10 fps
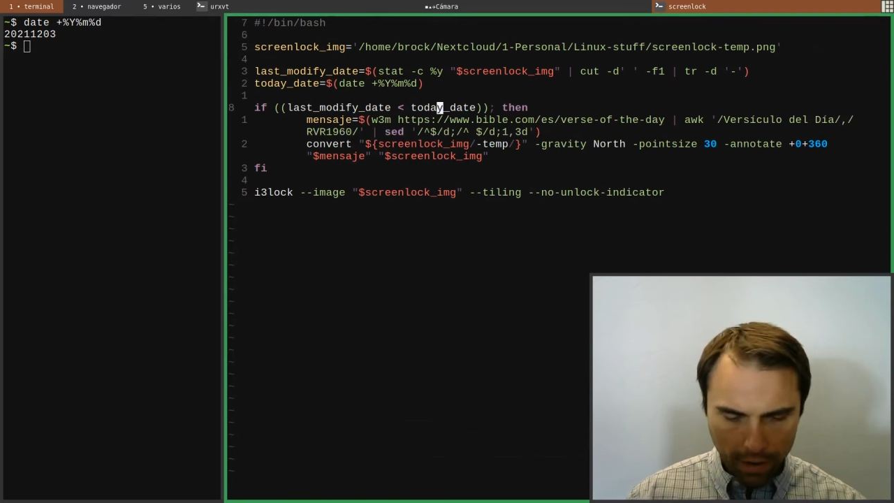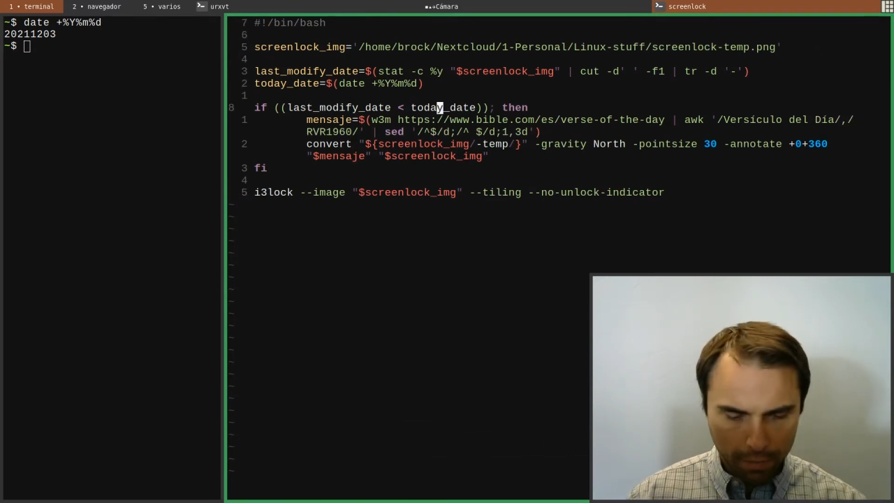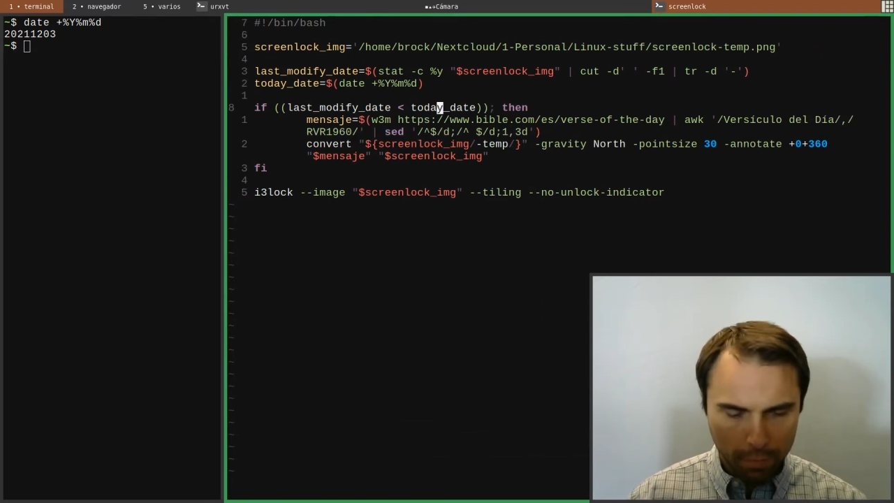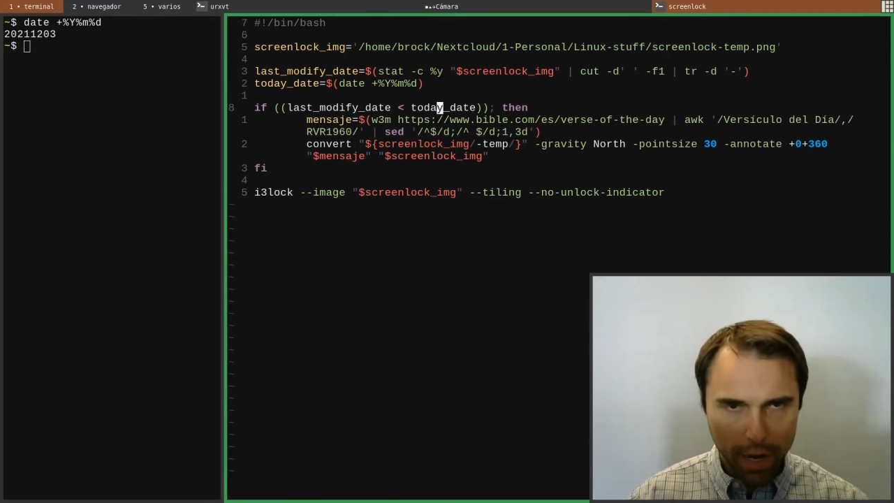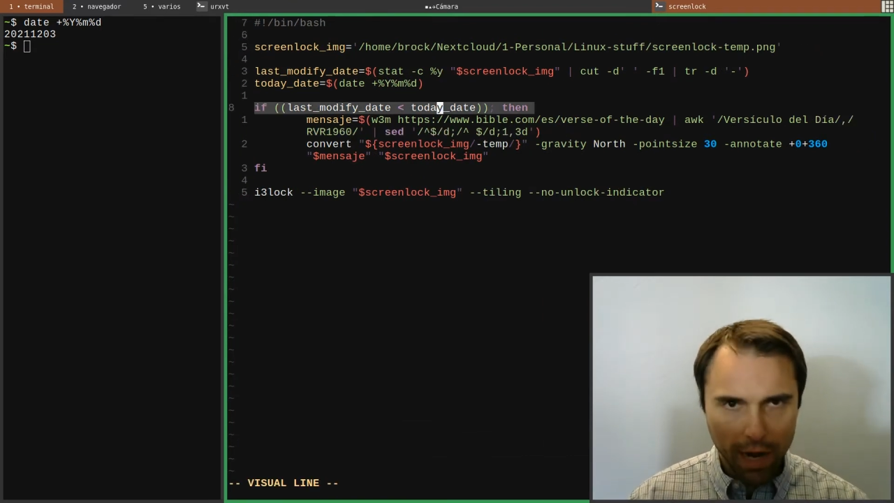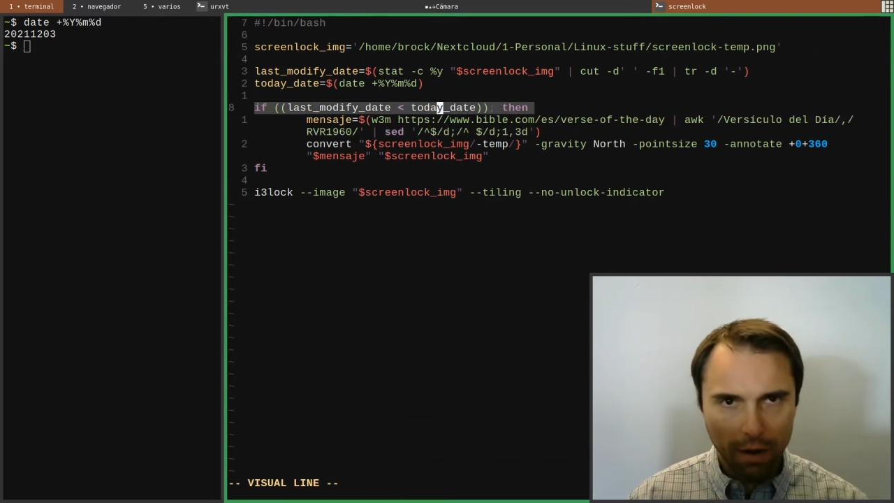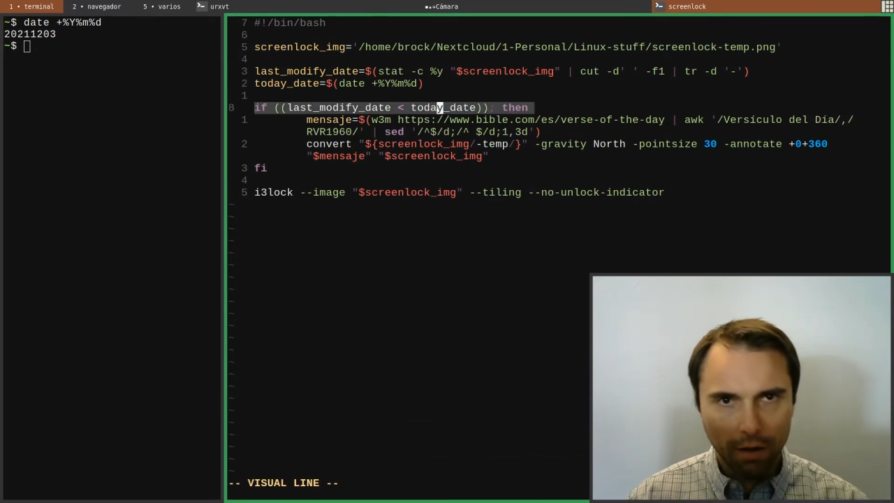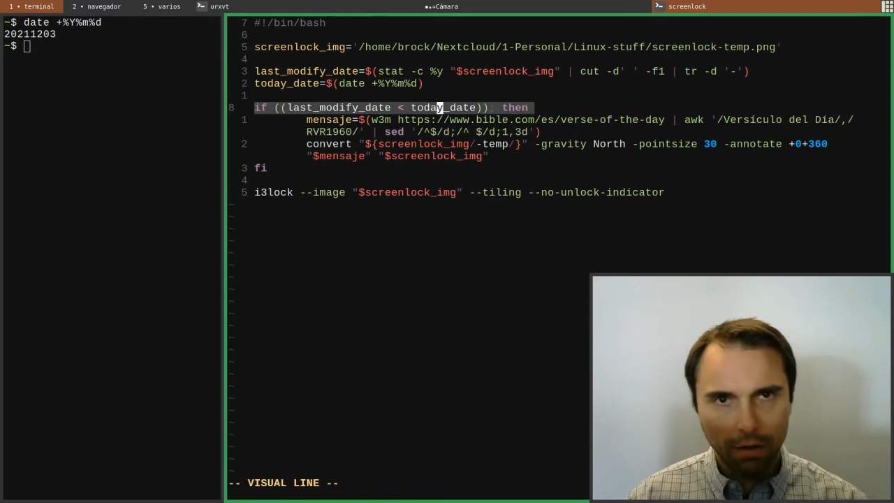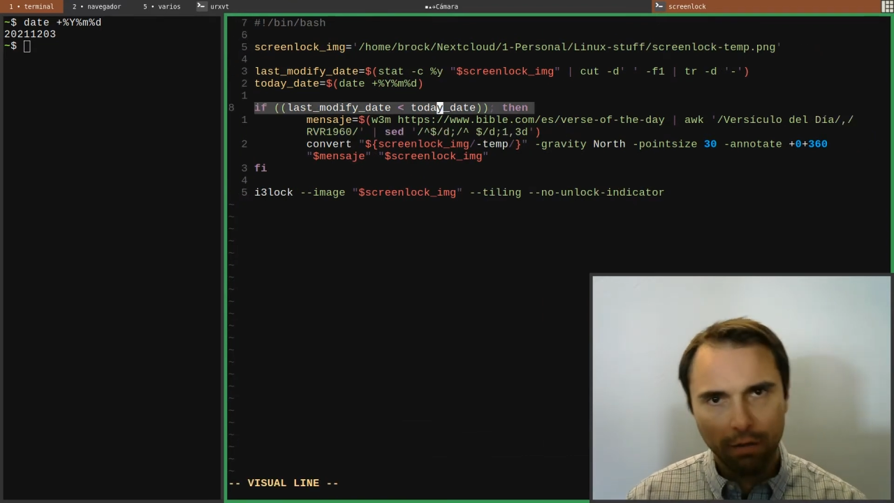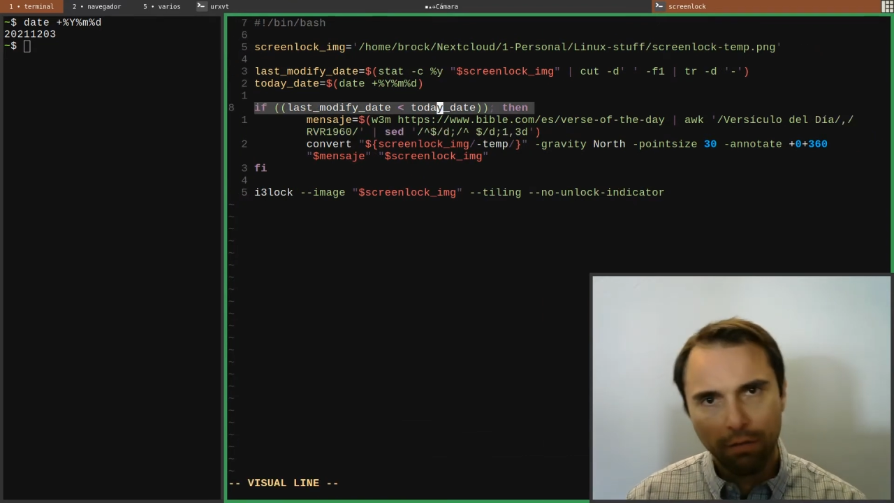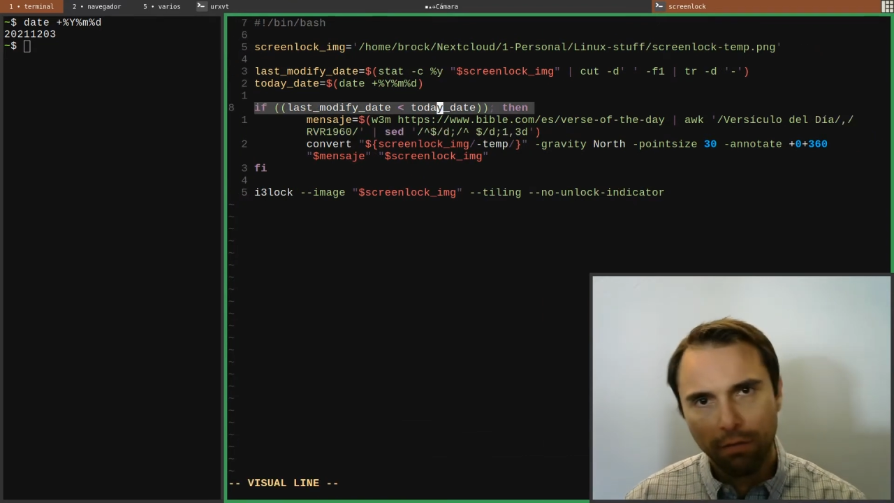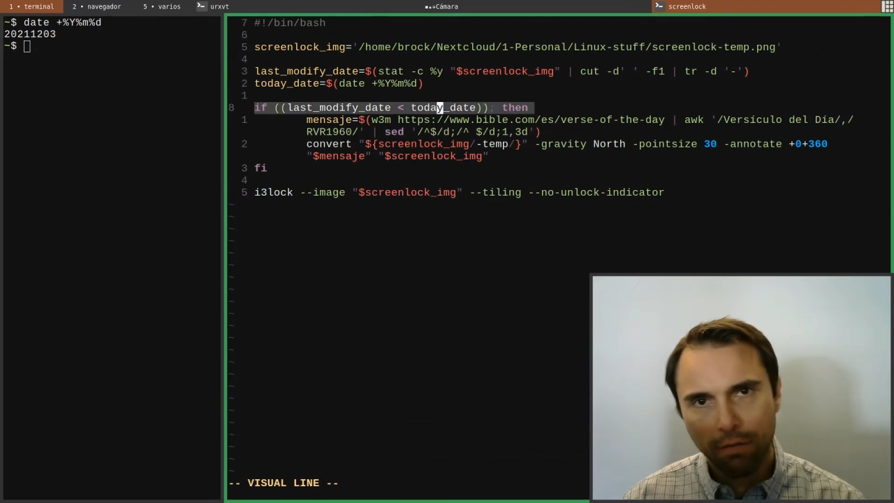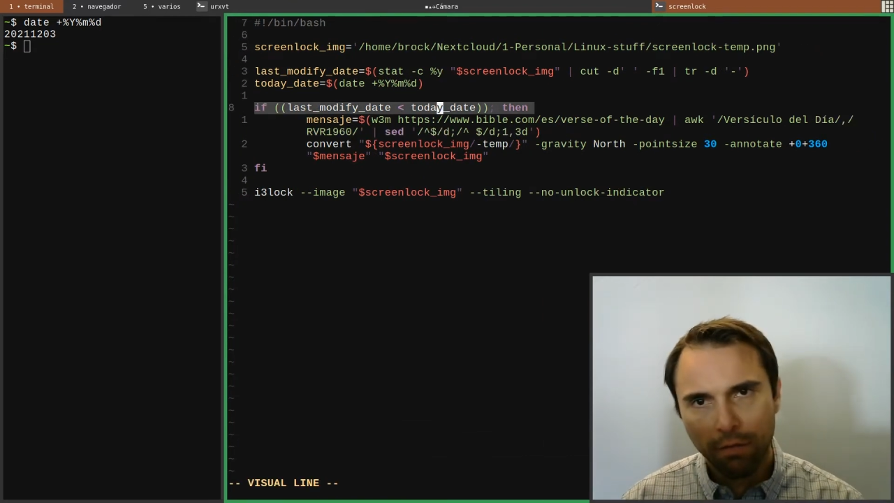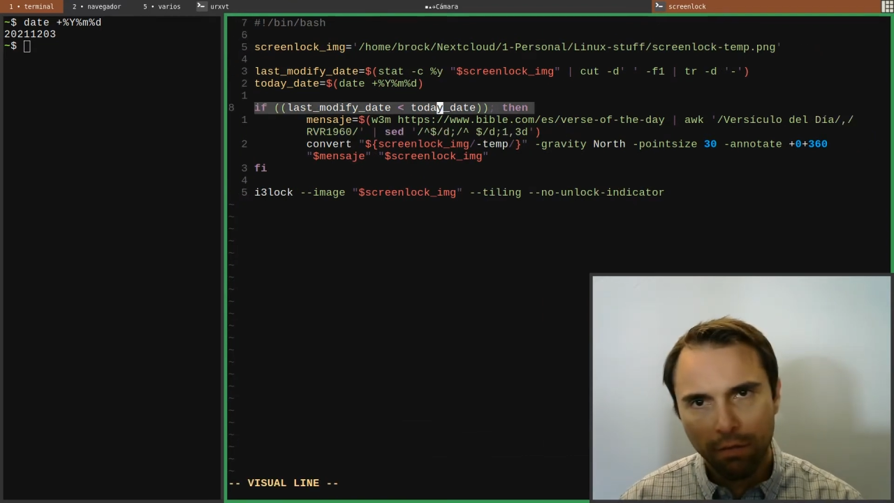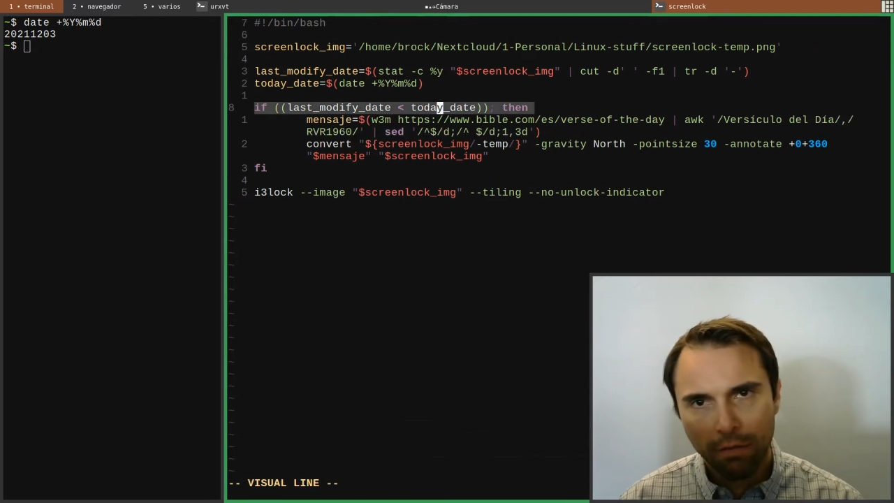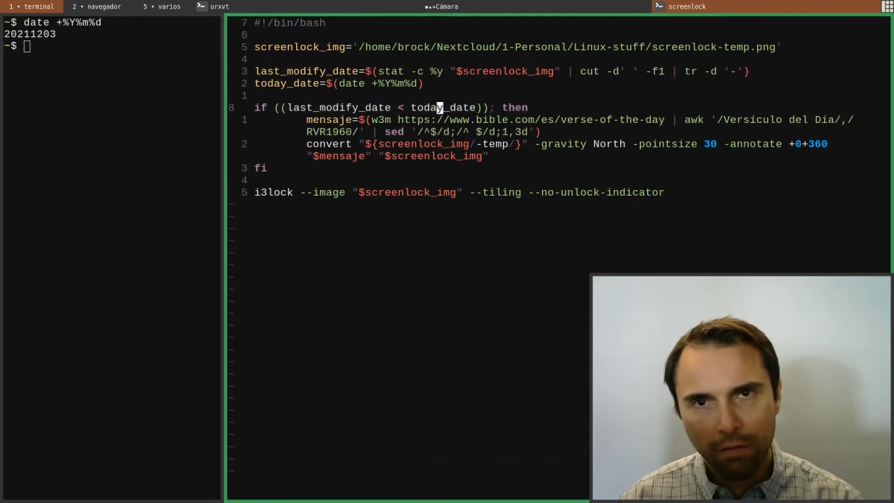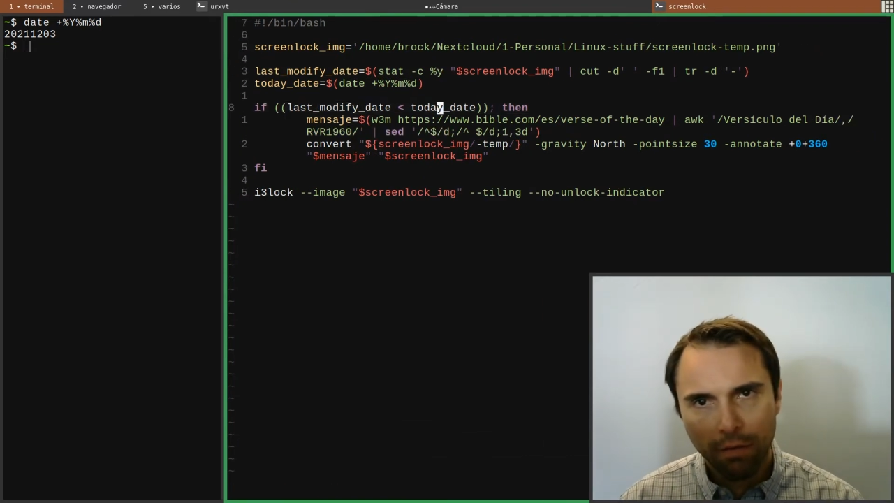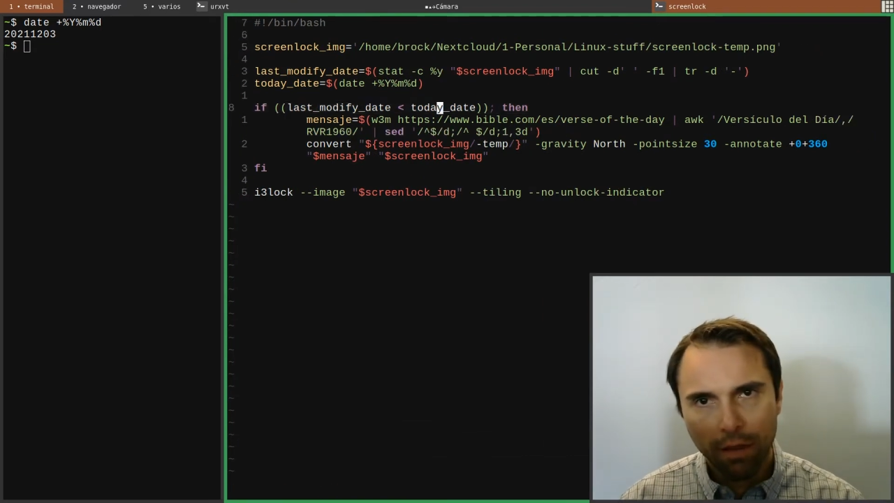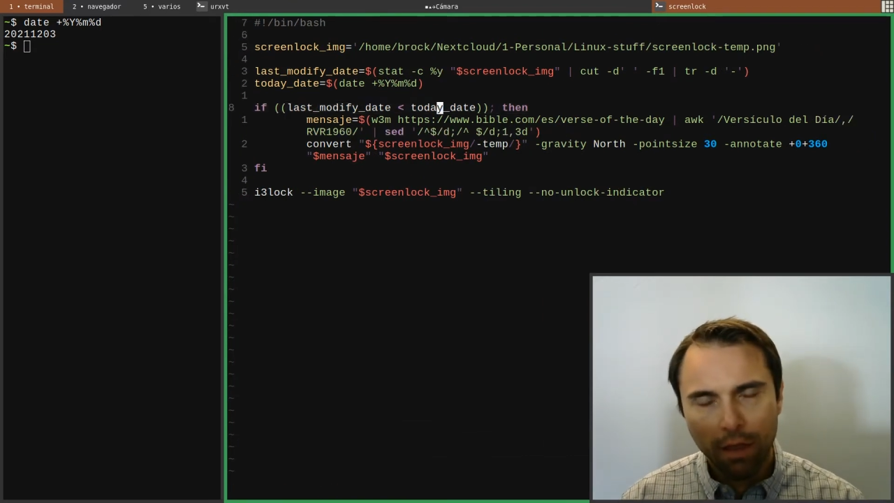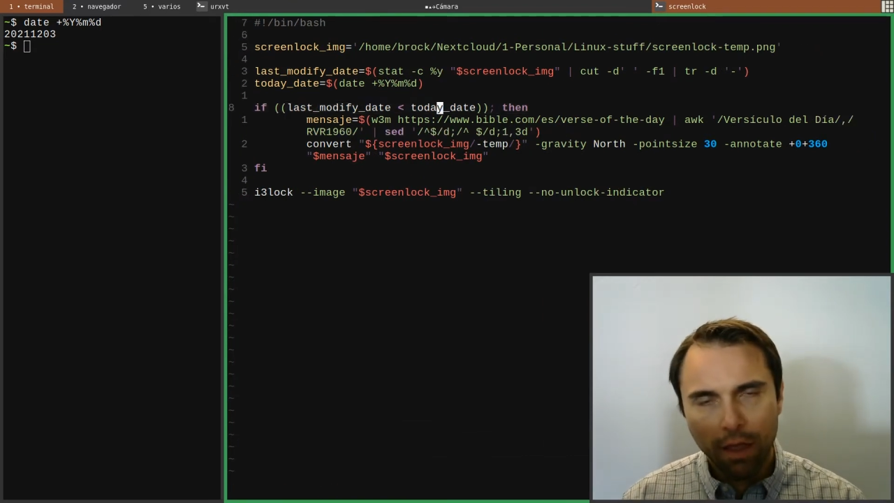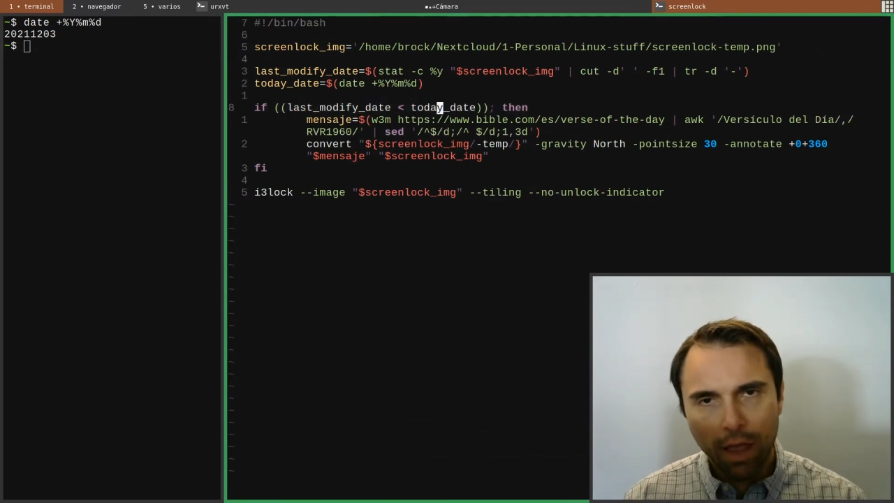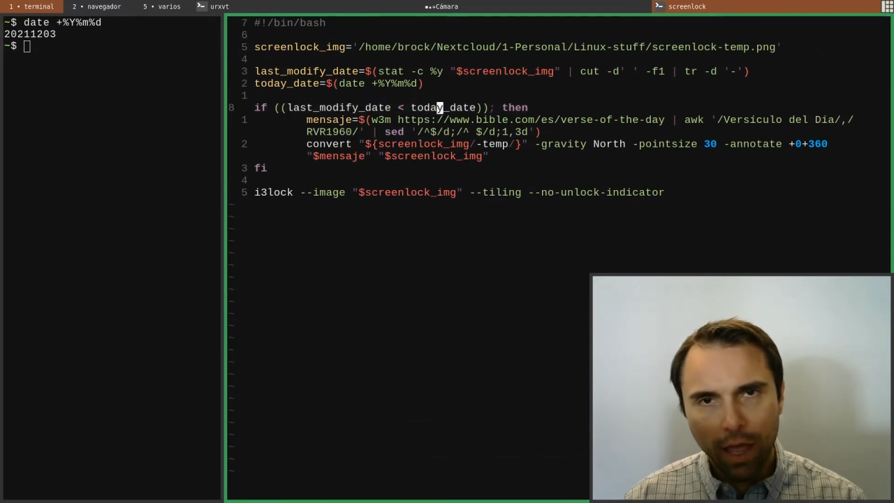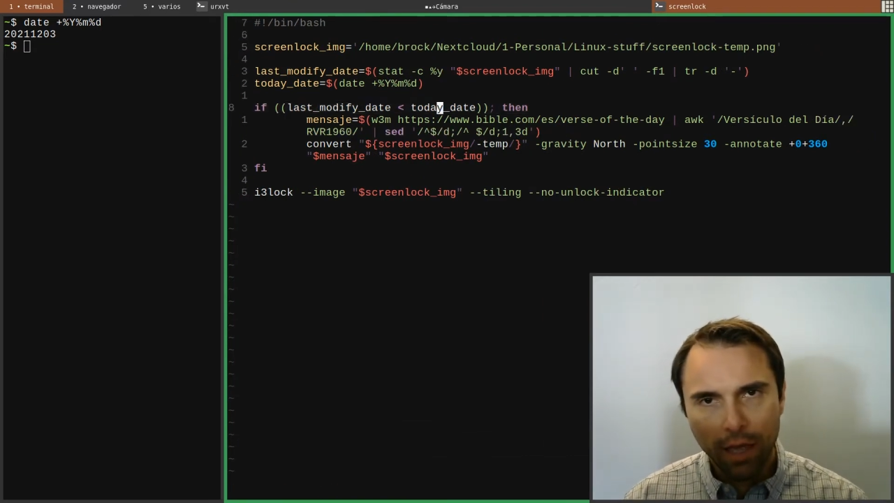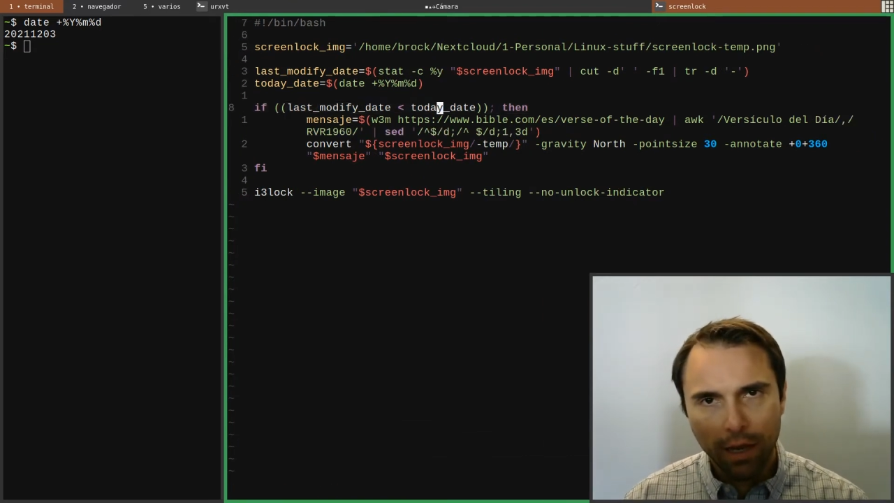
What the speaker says: compare. And